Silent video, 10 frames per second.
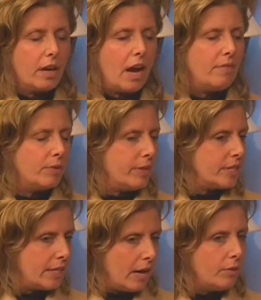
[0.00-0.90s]
I even
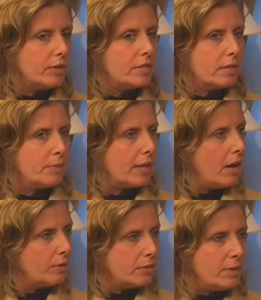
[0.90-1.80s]
reached out to some of the
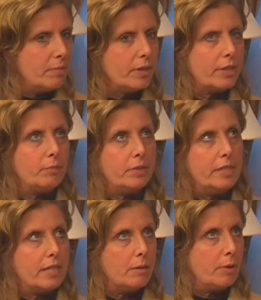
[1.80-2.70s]
council member. Can you please
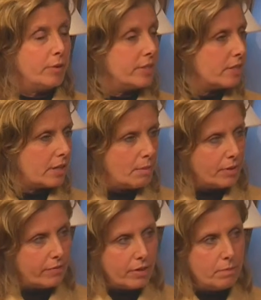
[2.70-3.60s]
tell me where this is coming
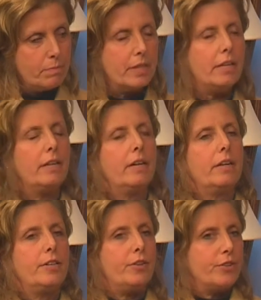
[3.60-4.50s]
from? Do
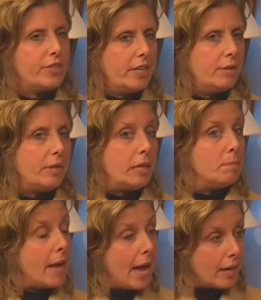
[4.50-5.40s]
you understand the
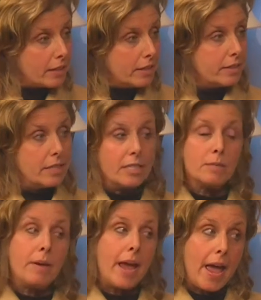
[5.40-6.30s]
impact that this
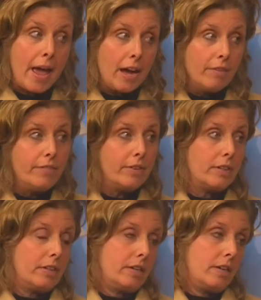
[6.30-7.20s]
may have
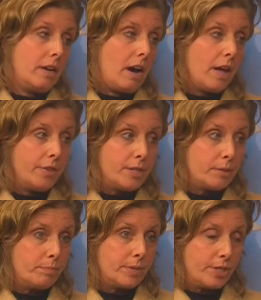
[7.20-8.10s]
on this
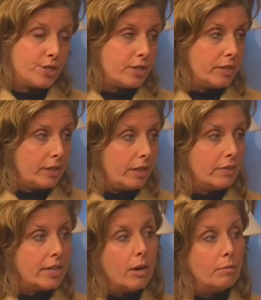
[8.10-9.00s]
position here in
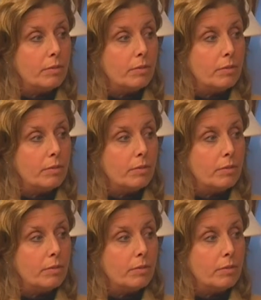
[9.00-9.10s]
town?